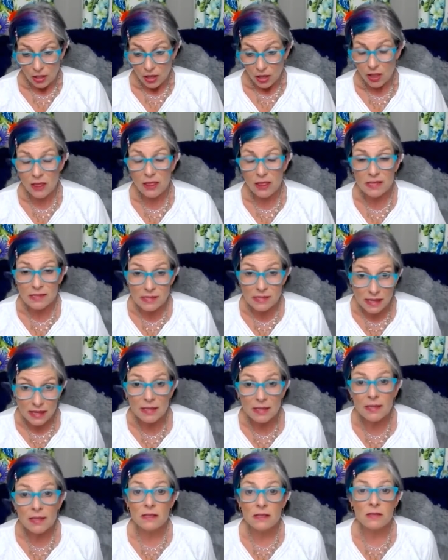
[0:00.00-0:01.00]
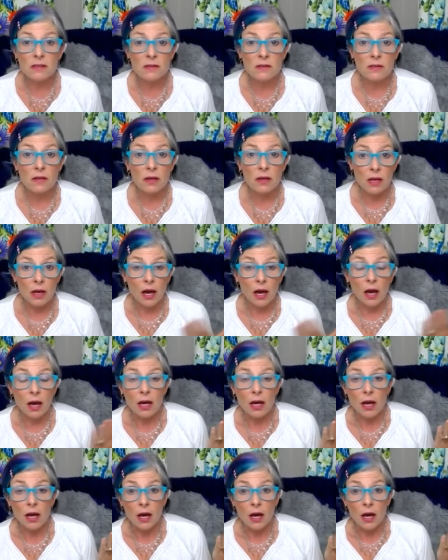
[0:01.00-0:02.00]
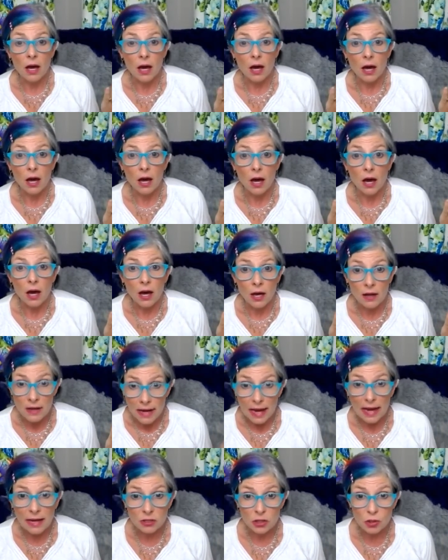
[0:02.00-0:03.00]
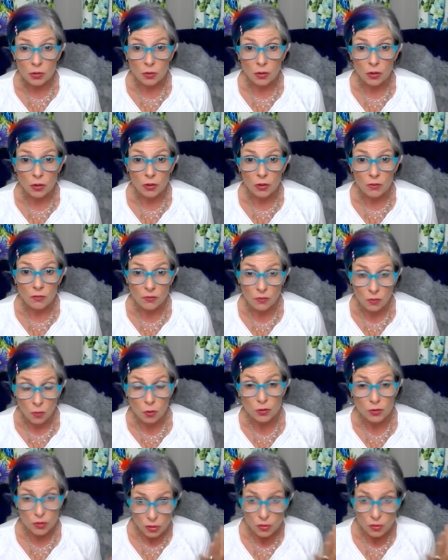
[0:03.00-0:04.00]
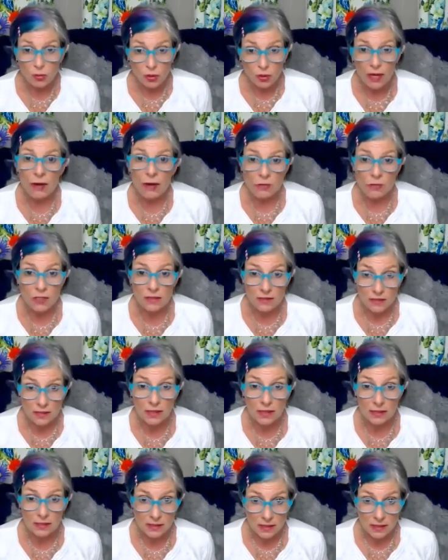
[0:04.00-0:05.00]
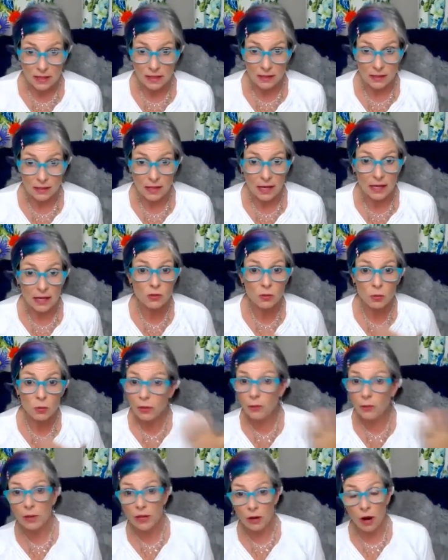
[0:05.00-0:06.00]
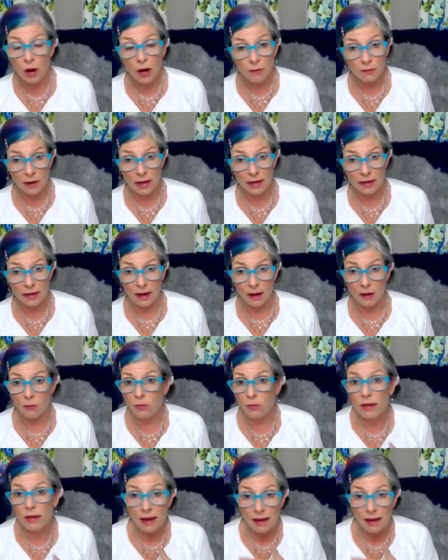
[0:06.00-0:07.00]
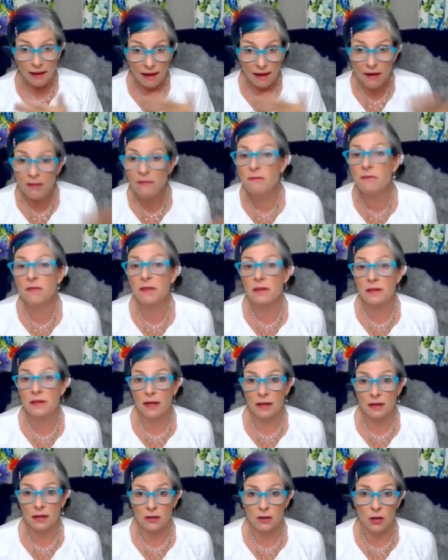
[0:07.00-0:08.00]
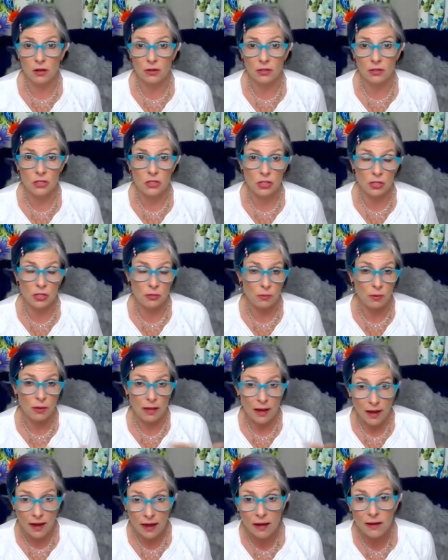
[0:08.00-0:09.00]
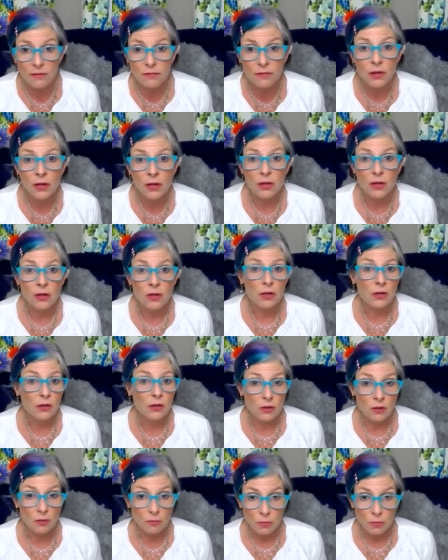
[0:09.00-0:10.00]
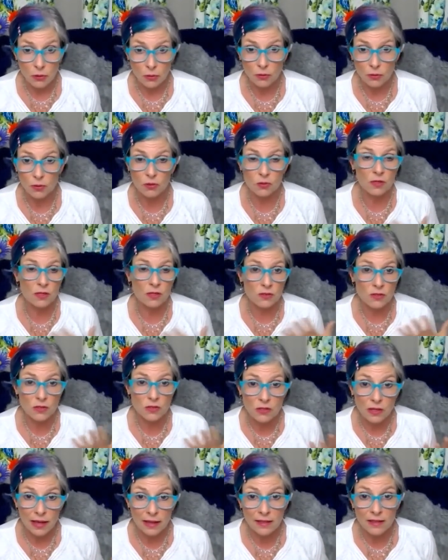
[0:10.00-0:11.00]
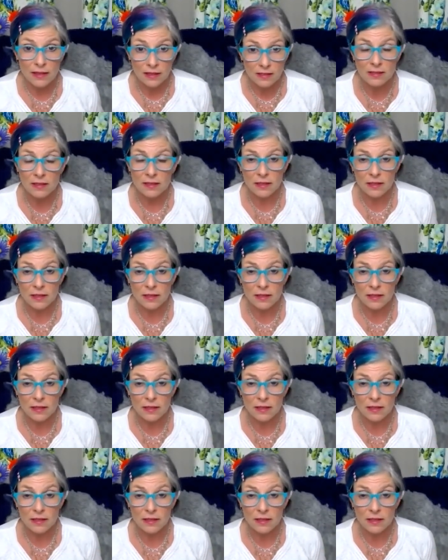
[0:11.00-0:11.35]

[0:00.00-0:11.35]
this is natural for 2016. That's where we are right now. We have the technology, we have computers. This is this